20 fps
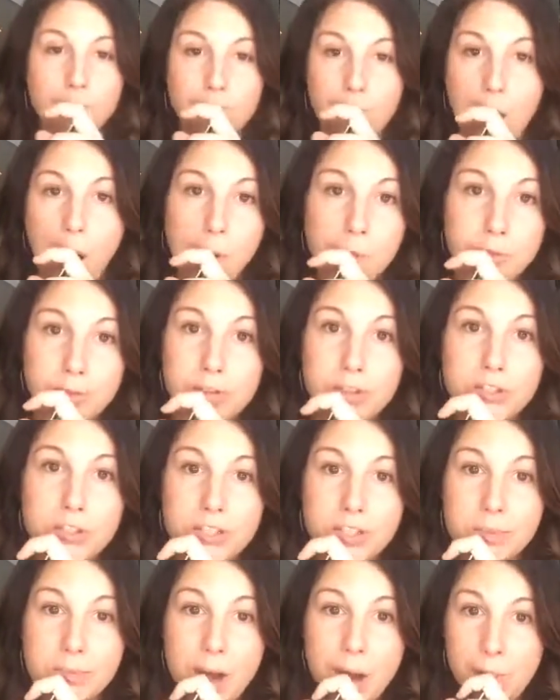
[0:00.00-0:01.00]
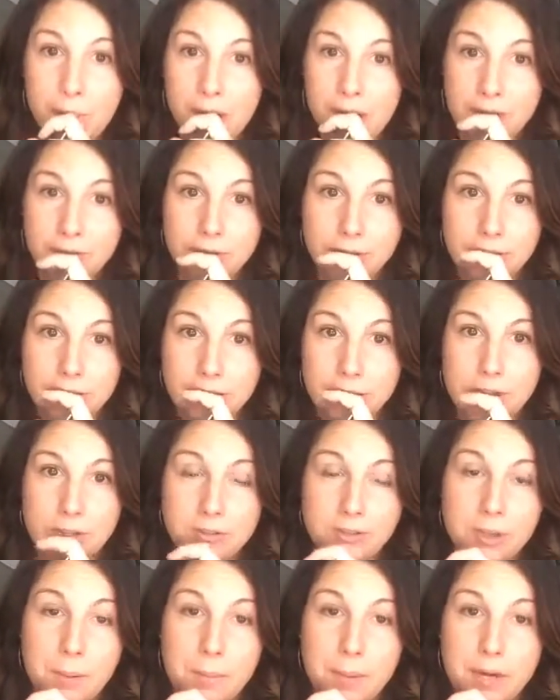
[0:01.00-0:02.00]
I'm just gonna eat my breakfast until
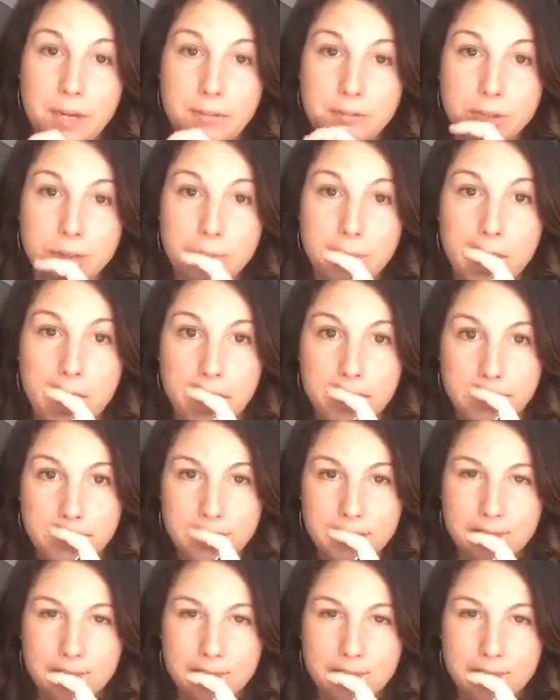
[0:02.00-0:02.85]
somebody responds.